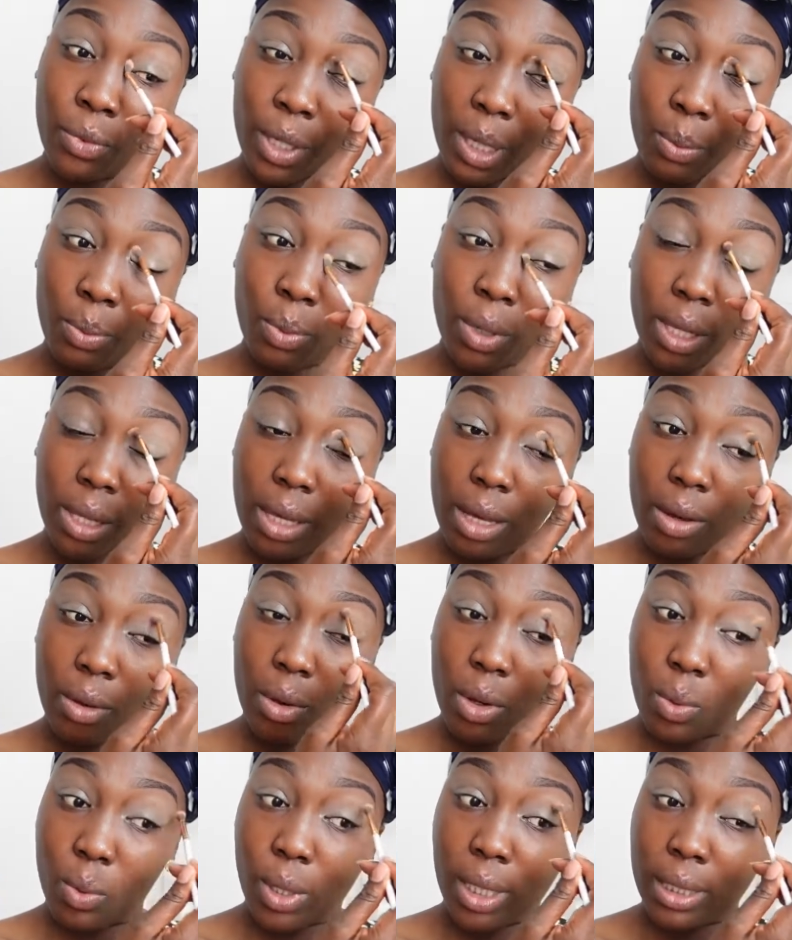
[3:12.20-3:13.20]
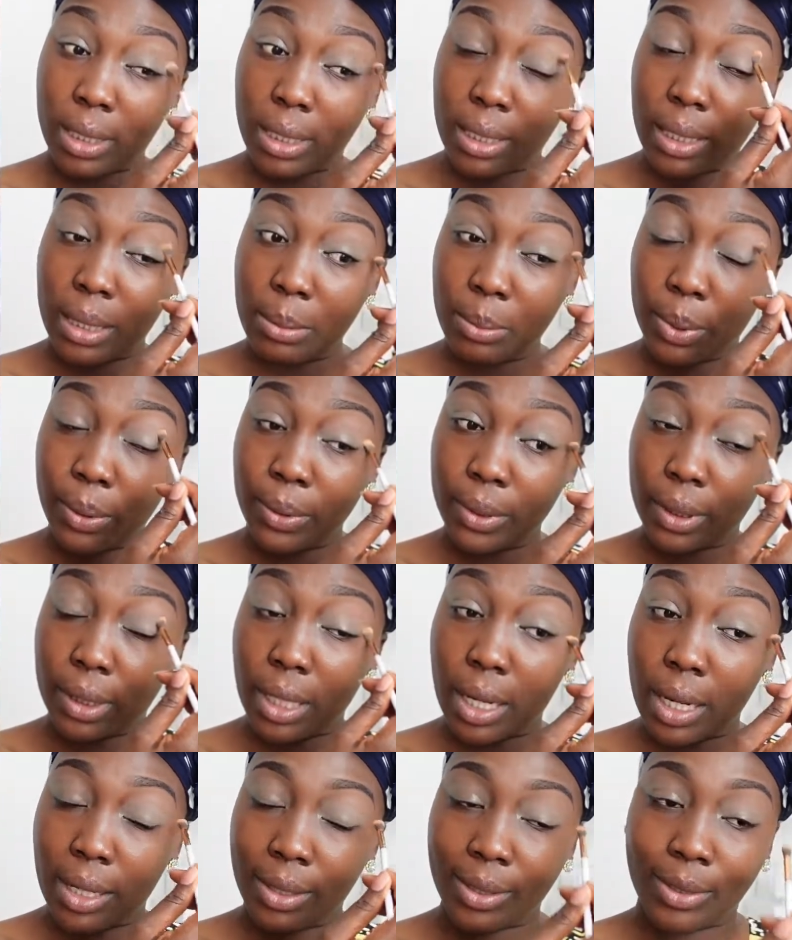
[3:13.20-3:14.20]
Reap where the Angkor Wat temples
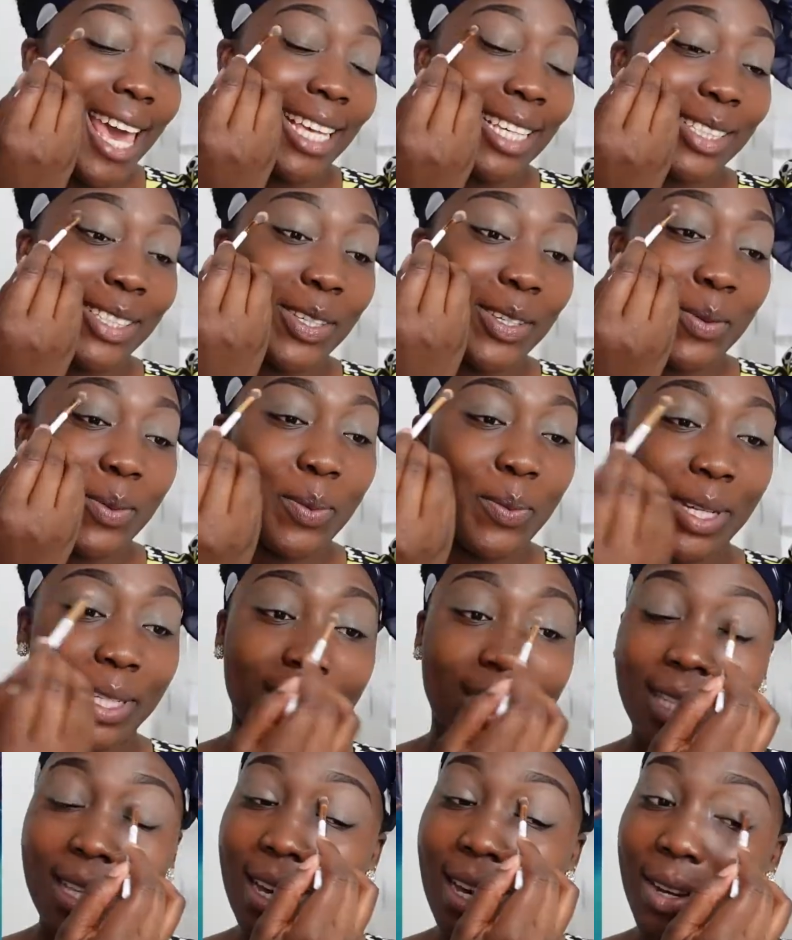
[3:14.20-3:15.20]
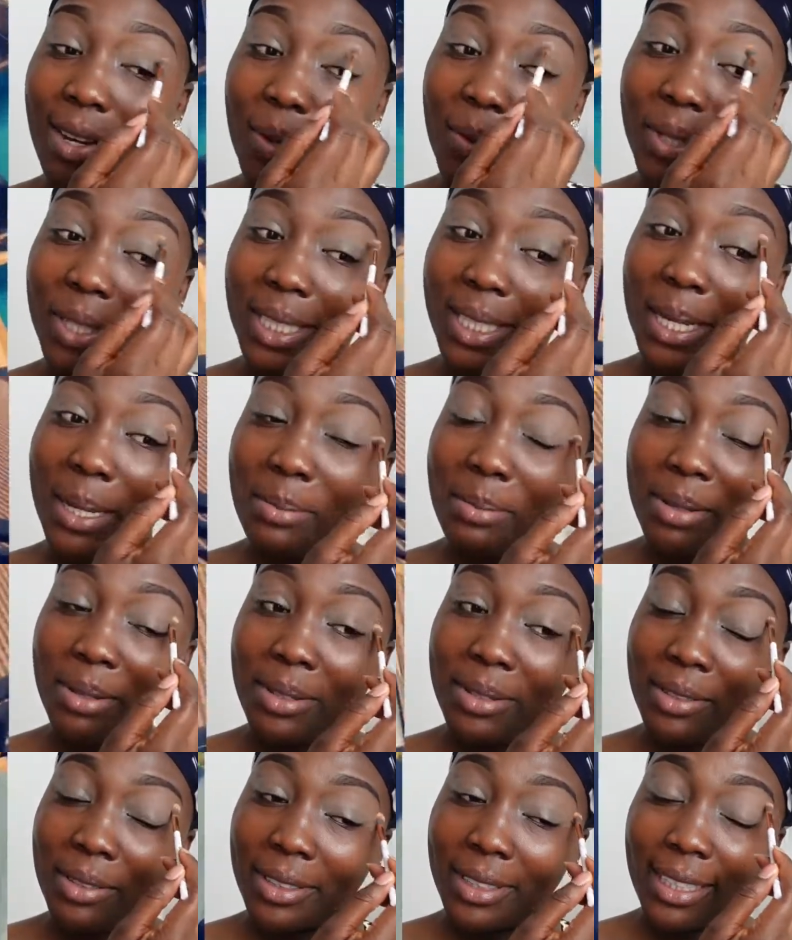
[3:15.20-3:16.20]
are. So we went to the Angkor Wat
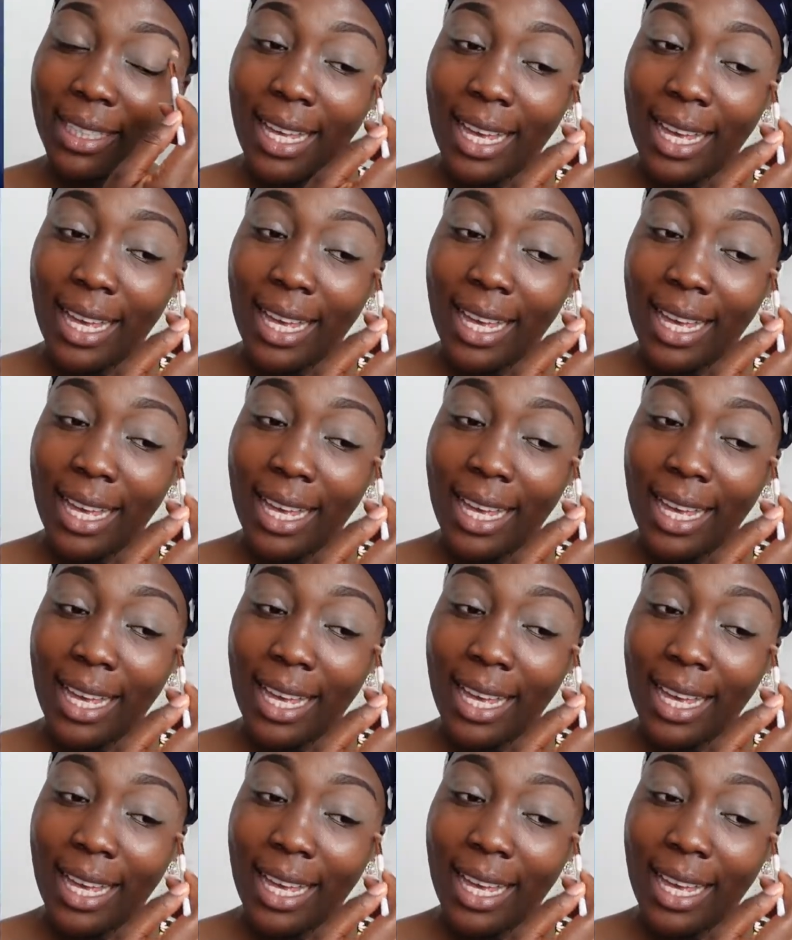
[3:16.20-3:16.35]
temples